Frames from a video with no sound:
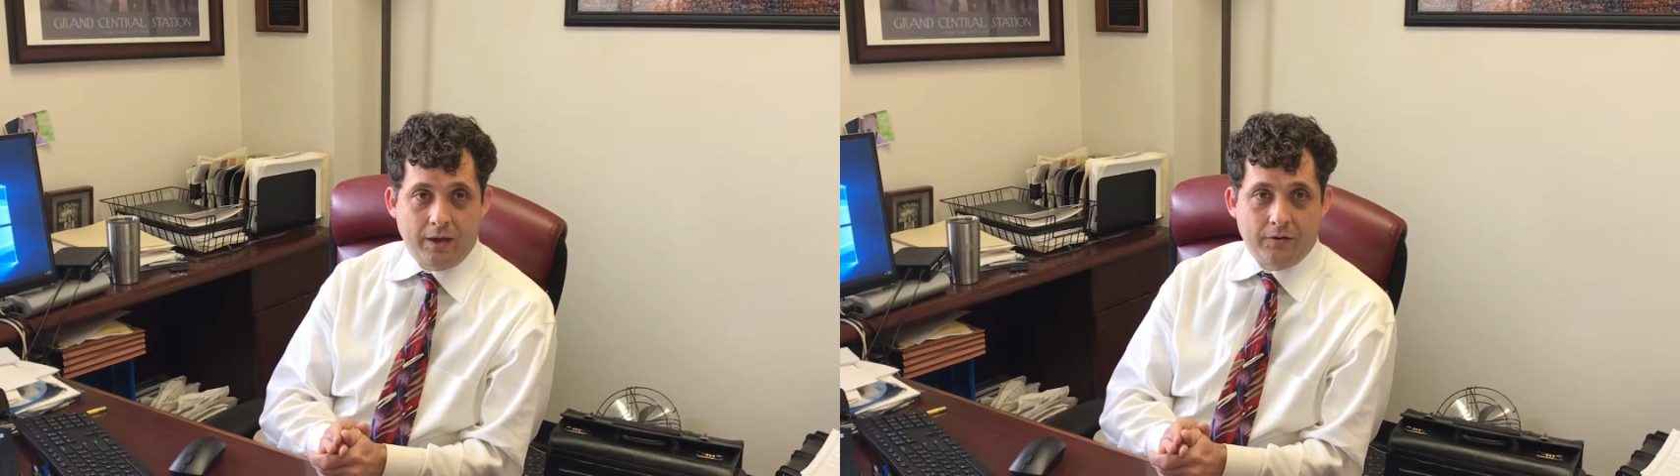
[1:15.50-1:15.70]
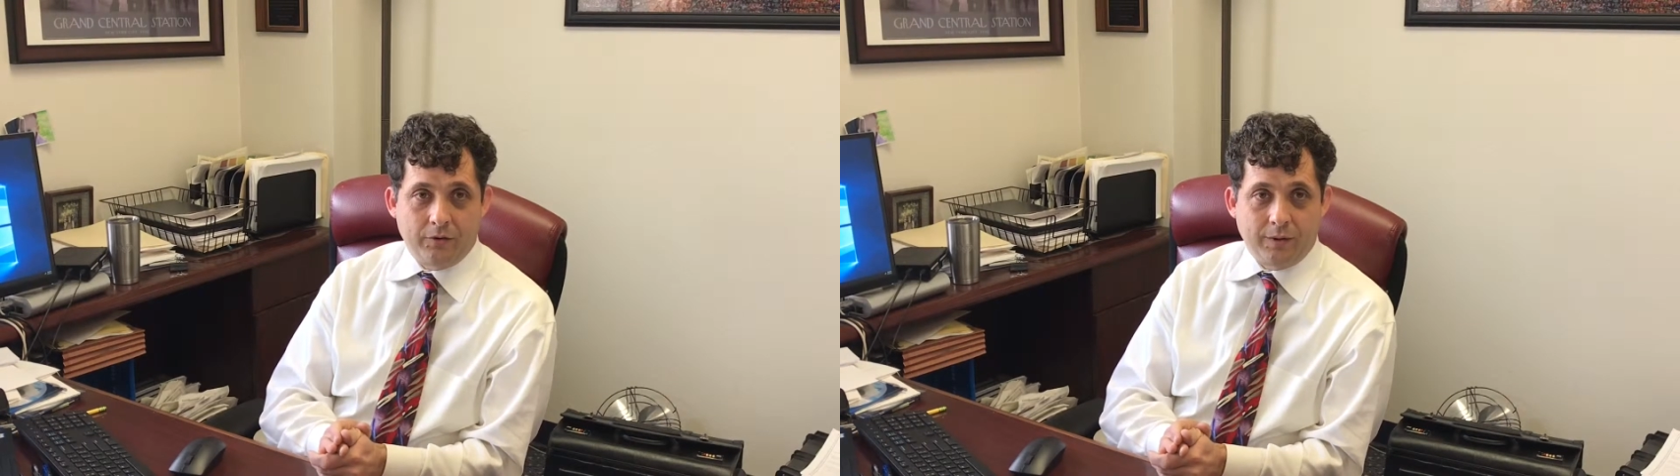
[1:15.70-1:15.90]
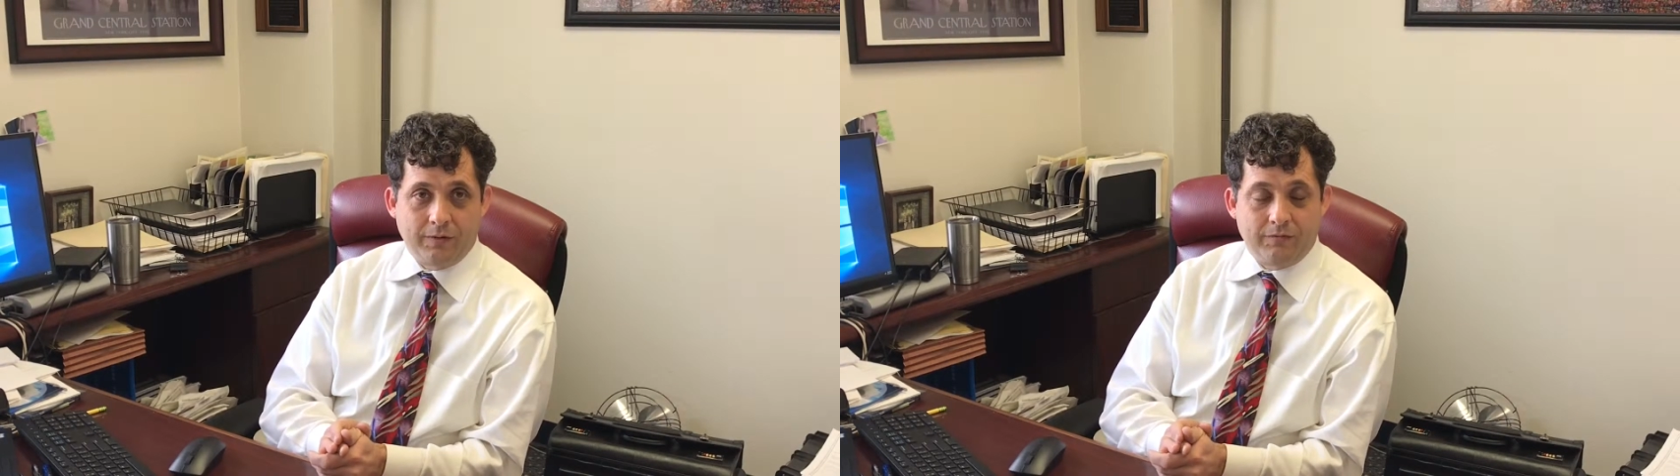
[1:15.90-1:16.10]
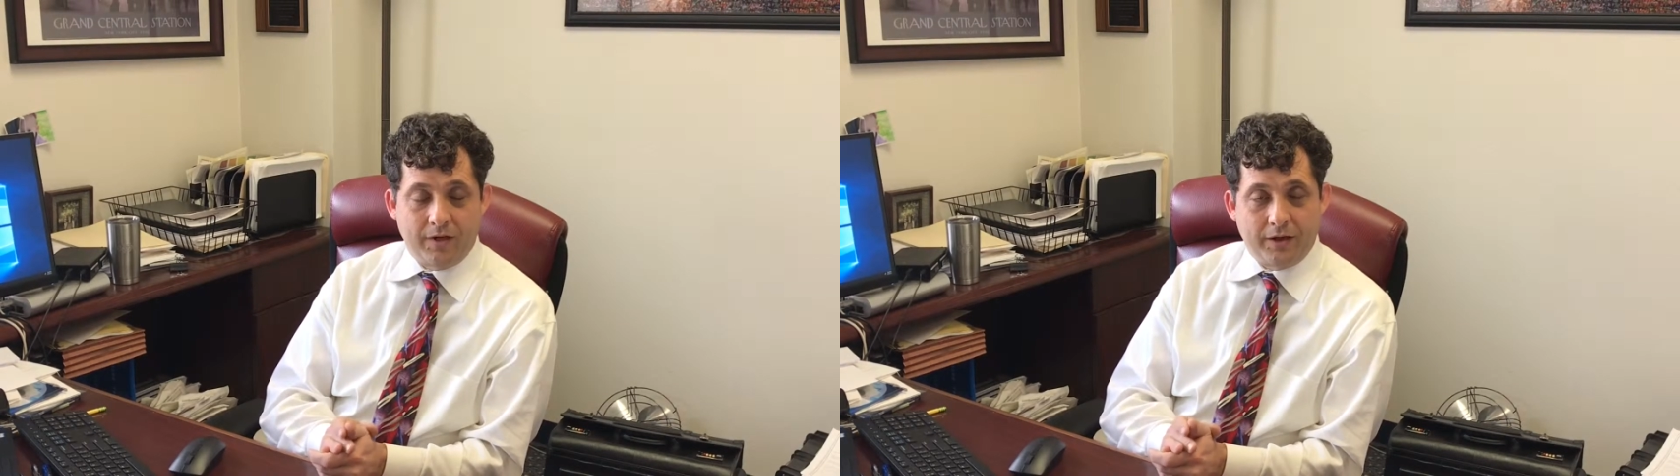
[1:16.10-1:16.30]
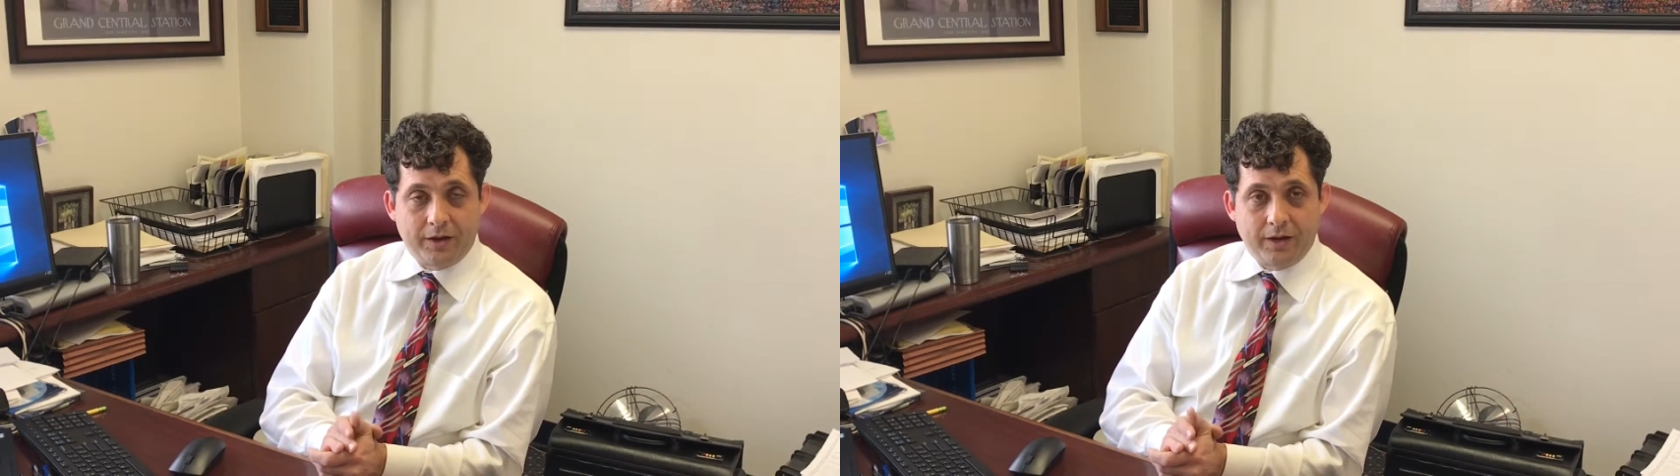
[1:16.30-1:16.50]
doing
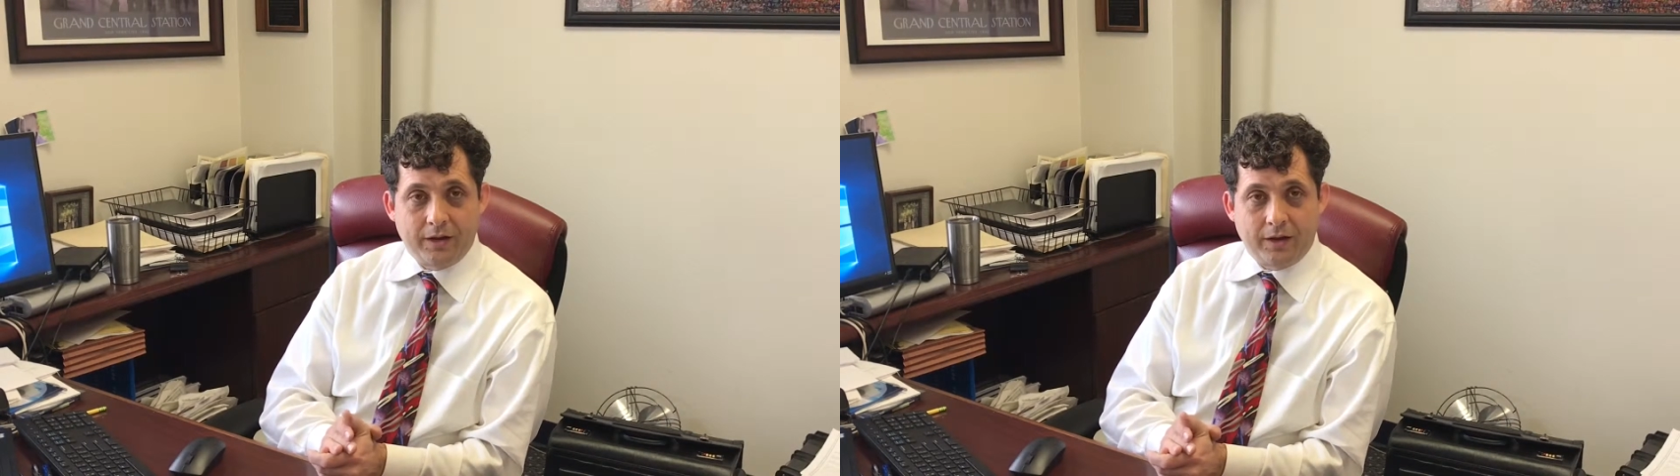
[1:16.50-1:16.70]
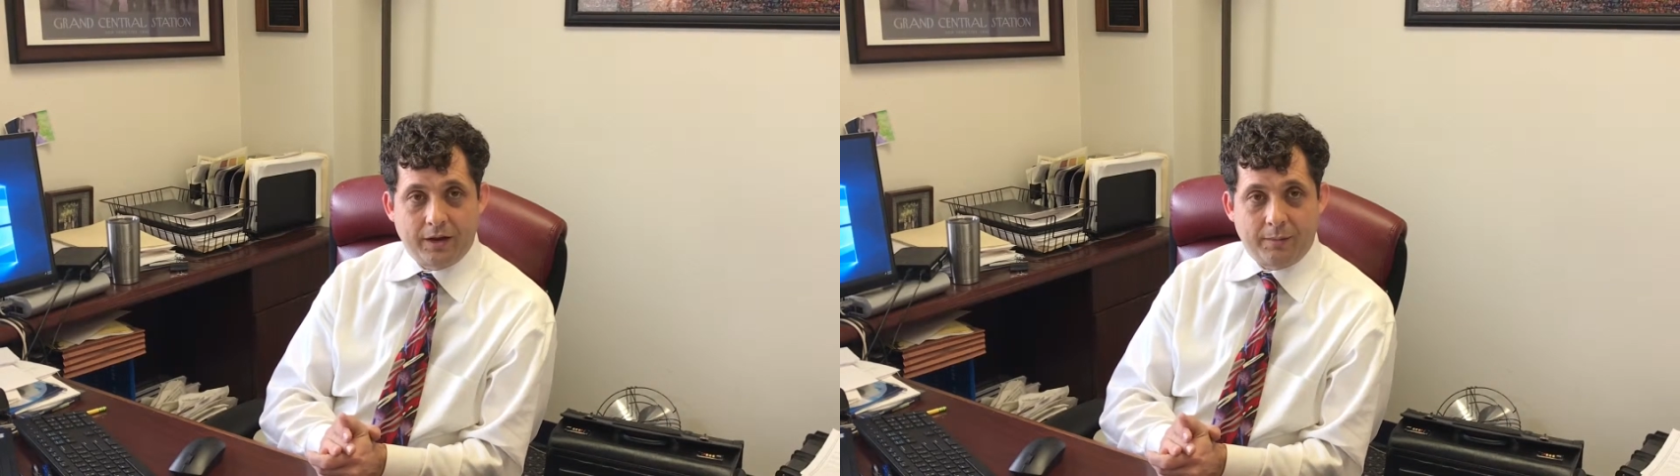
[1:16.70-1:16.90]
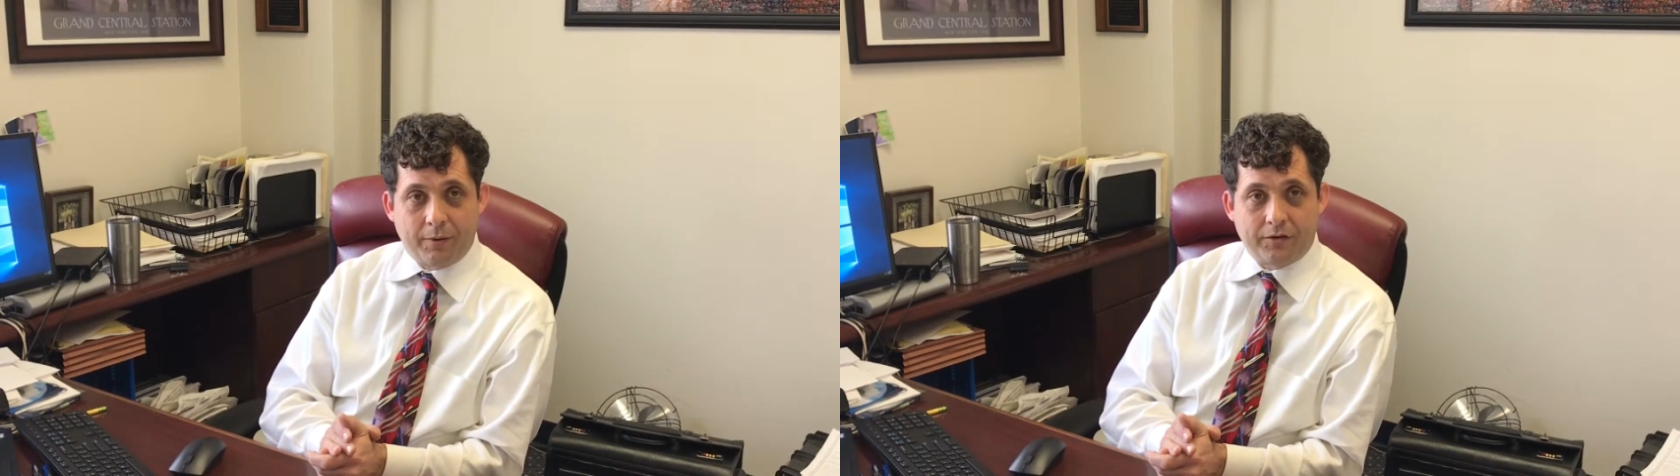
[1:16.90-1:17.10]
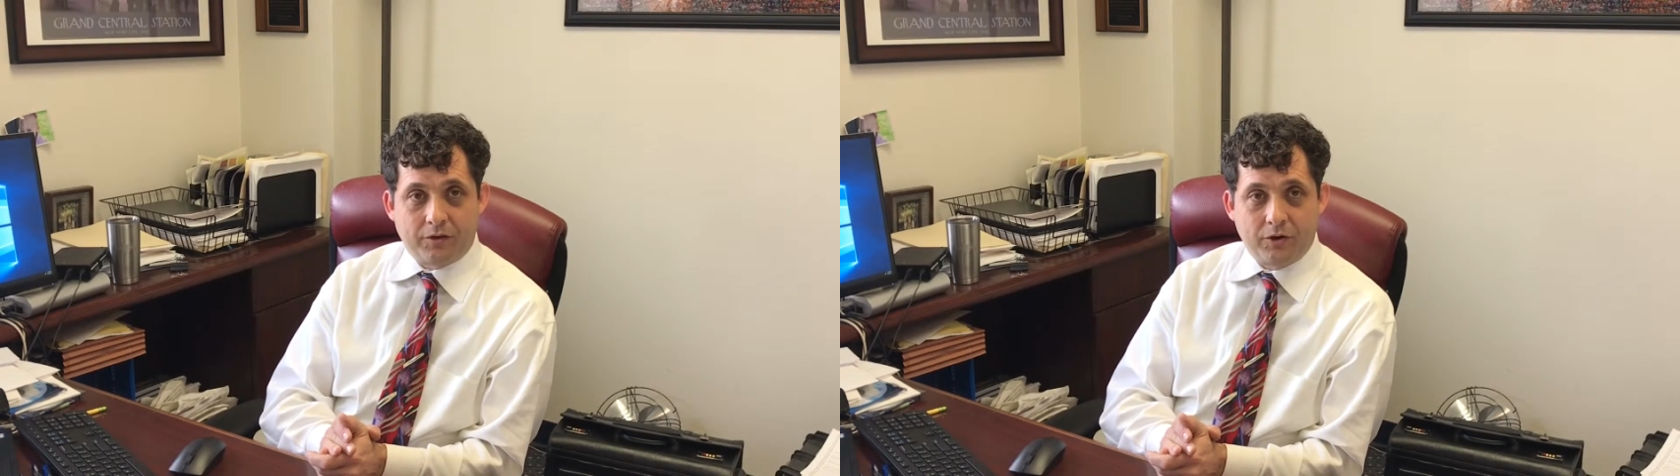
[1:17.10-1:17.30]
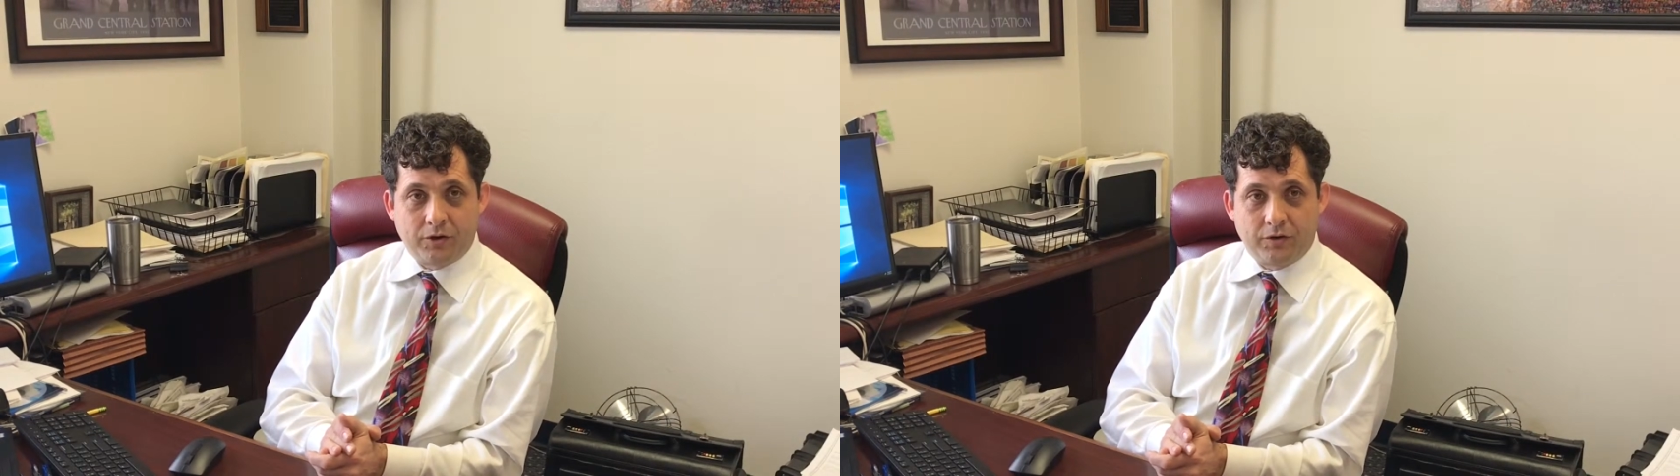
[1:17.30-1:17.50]
felony
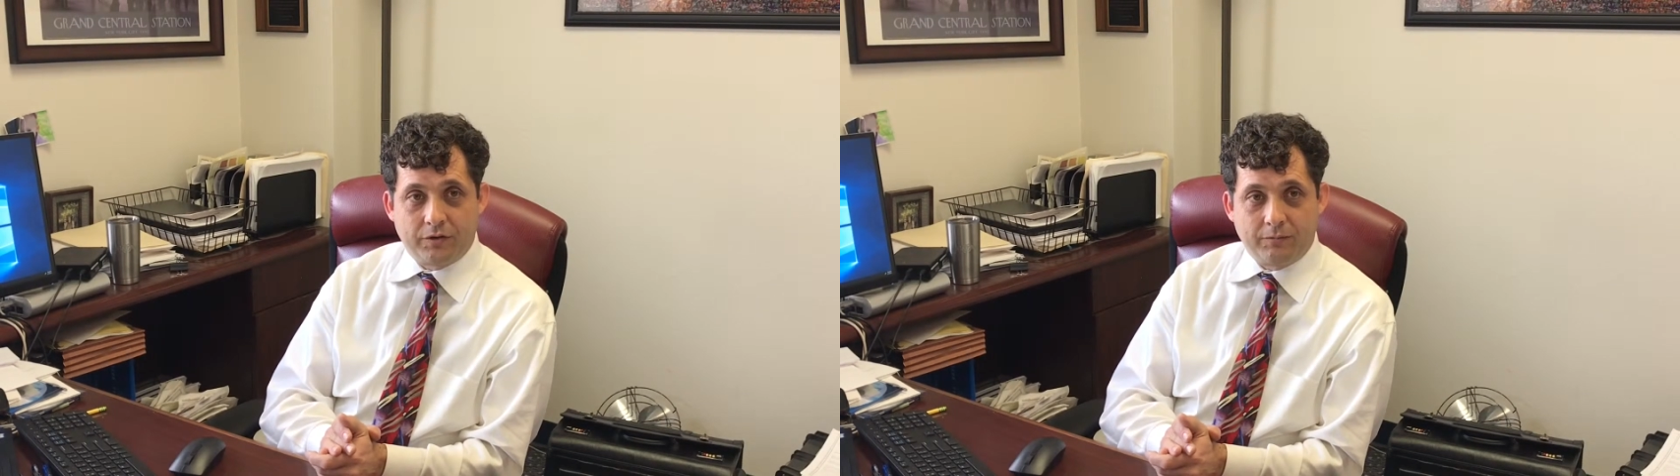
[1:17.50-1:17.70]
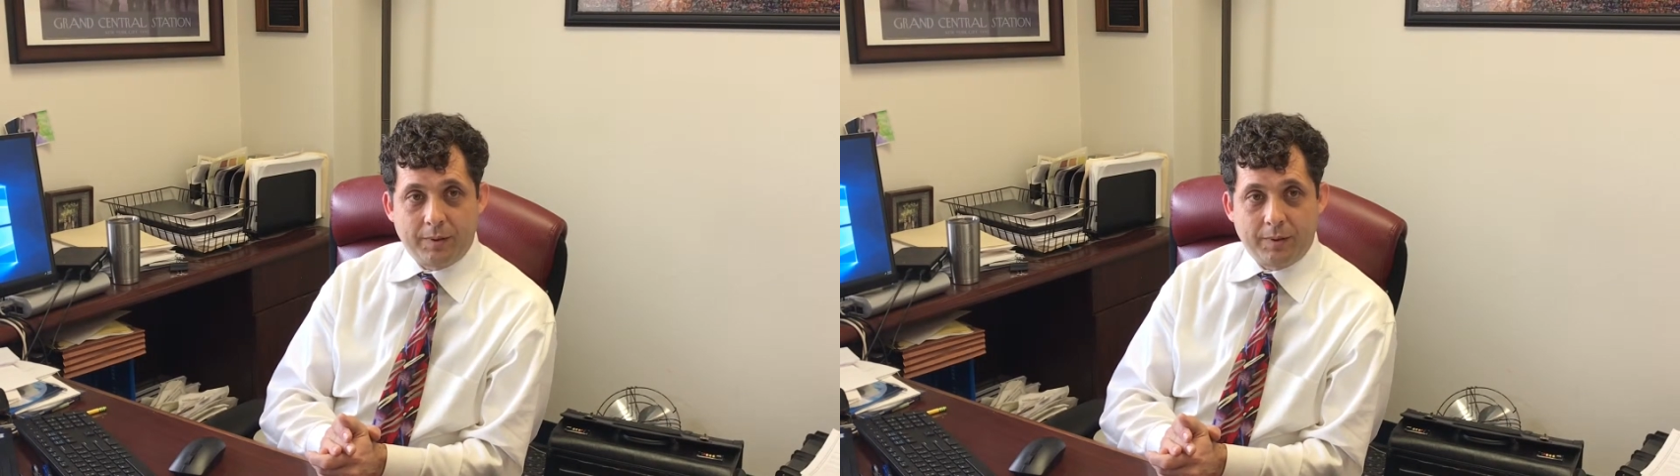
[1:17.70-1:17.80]
prosecutions of